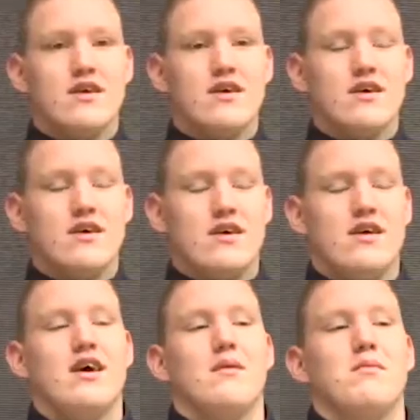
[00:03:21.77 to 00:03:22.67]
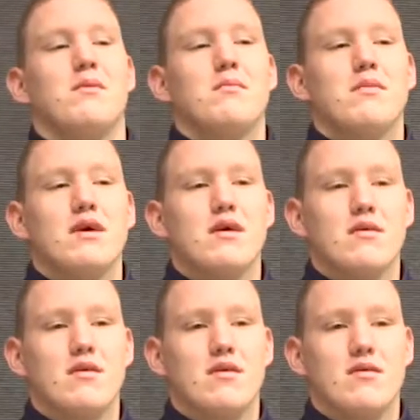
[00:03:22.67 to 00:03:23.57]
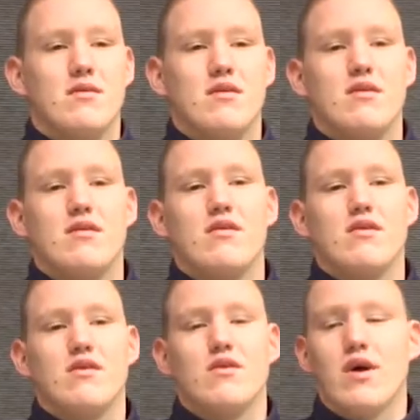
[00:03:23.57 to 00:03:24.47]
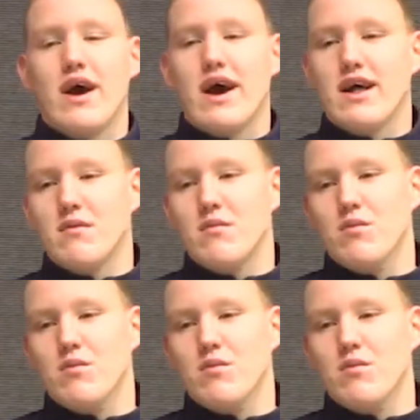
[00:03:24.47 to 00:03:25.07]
home. Try to give as much back to the community that's given me so much